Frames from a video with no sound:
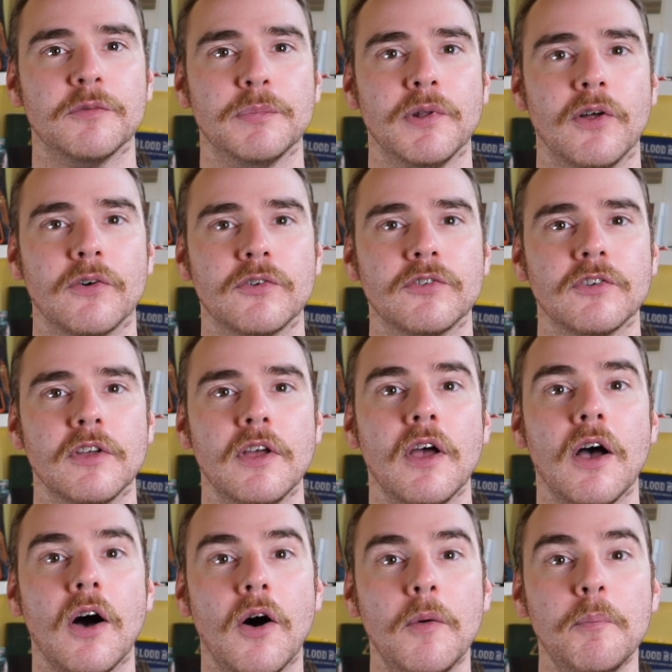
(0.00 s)
blocks
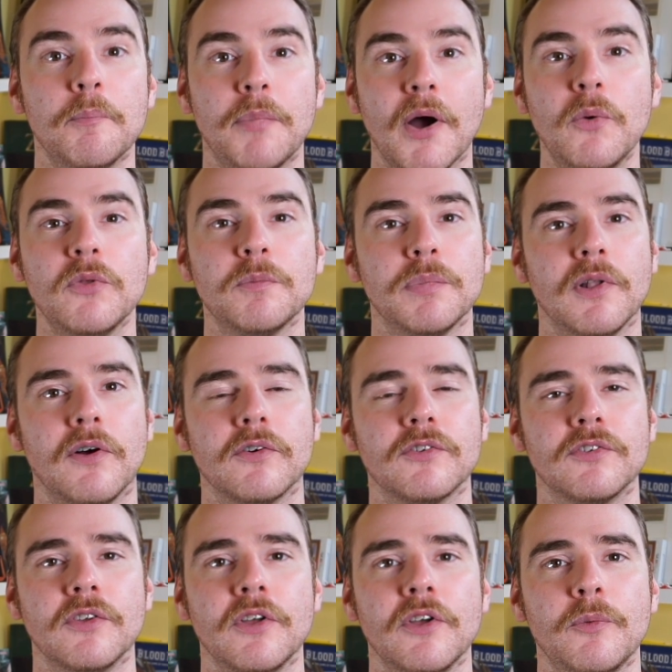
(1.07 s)
on both
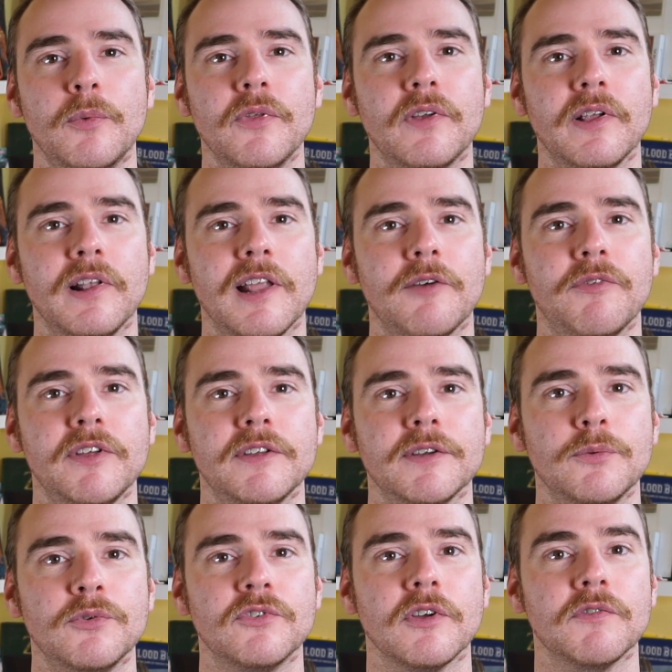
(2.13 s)
blocks with clever
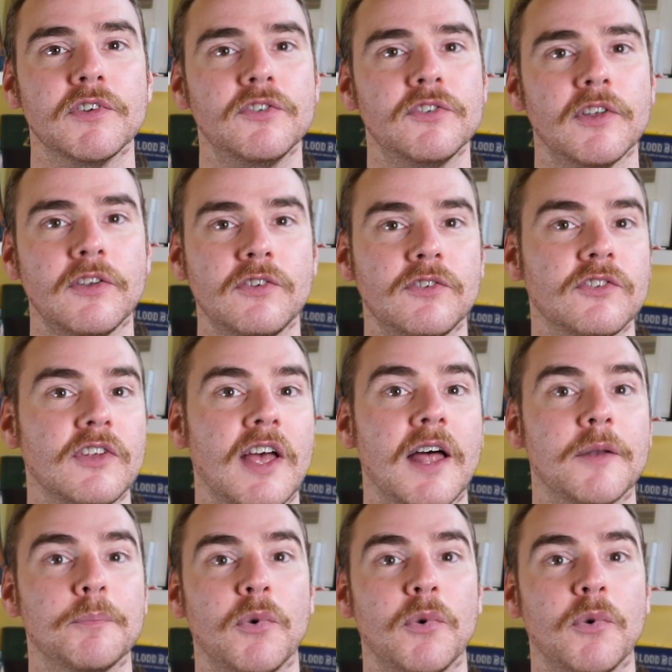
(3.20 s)
use of assists and